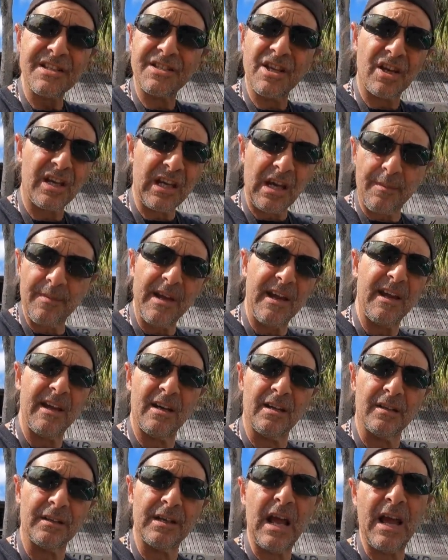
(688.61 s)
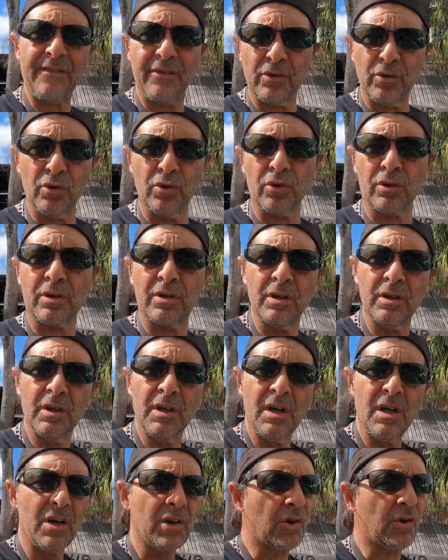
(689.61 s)
So come out, have a look,
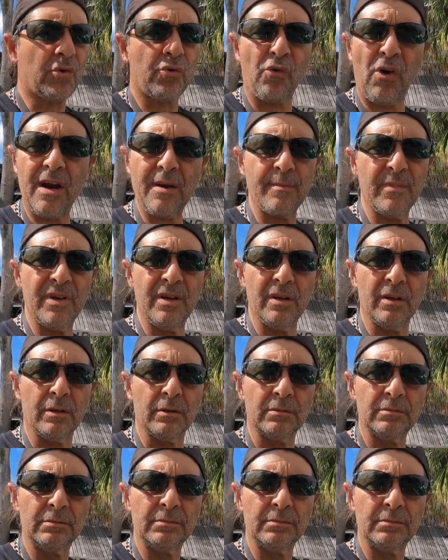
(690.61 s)
great meal.